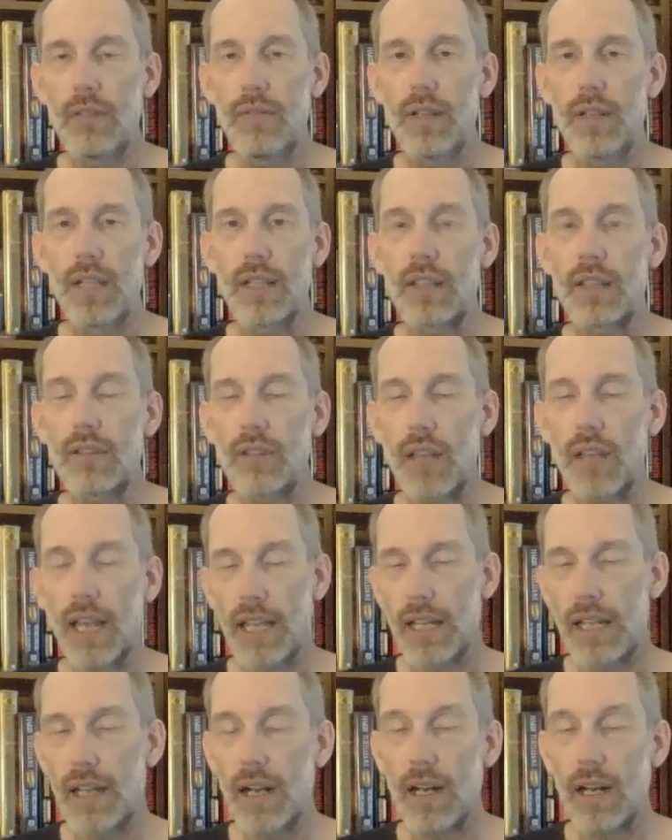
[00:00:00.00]
convince
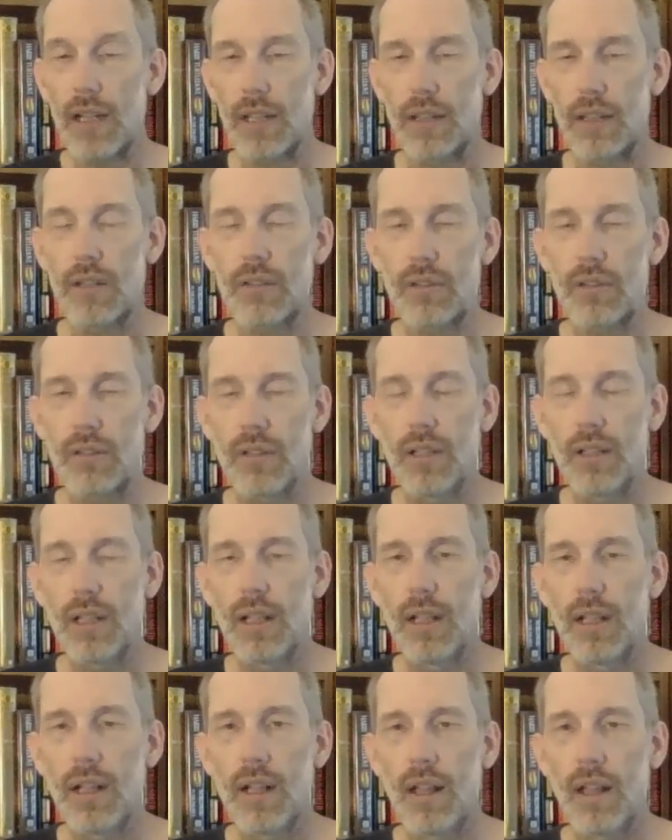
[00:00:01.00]
a goddess
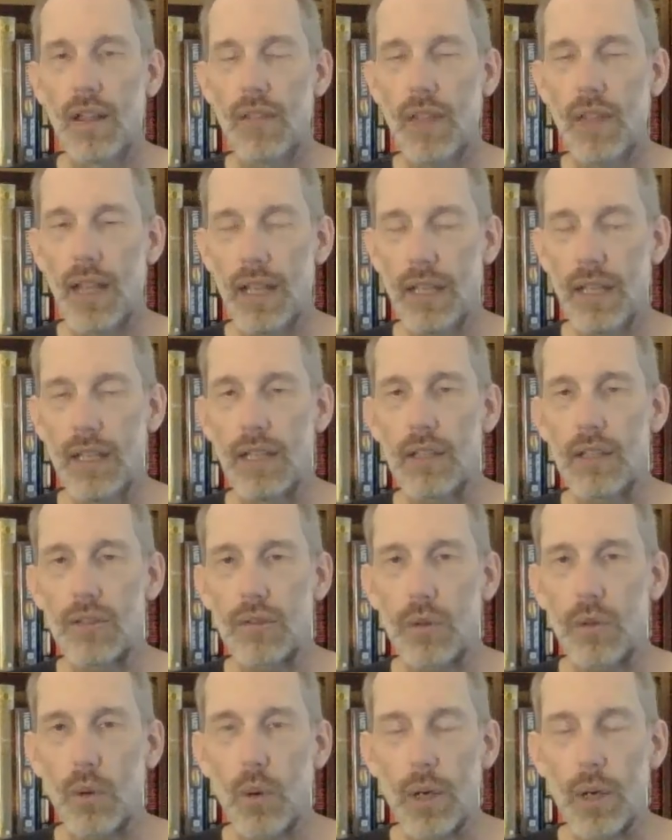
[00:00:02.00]
that he
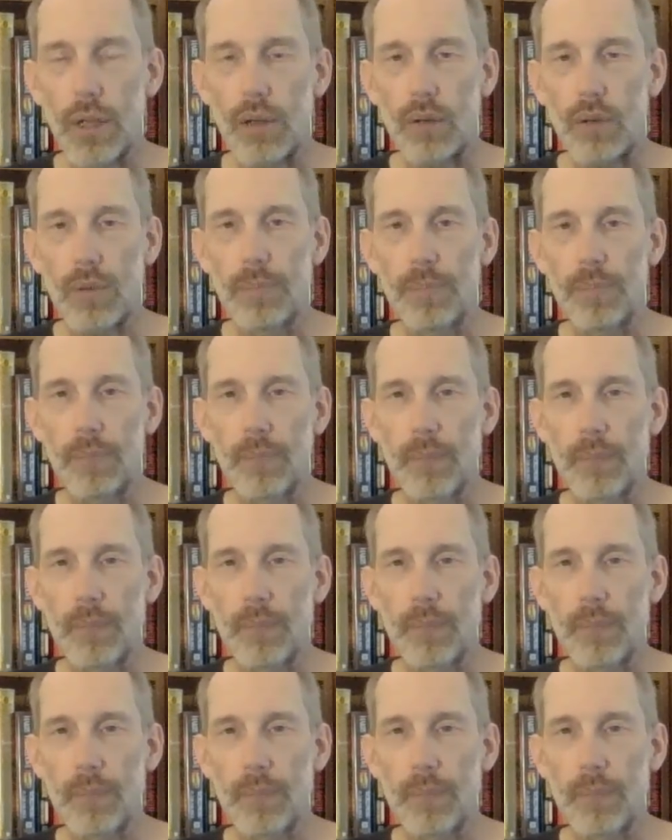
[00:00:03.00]
is loyal.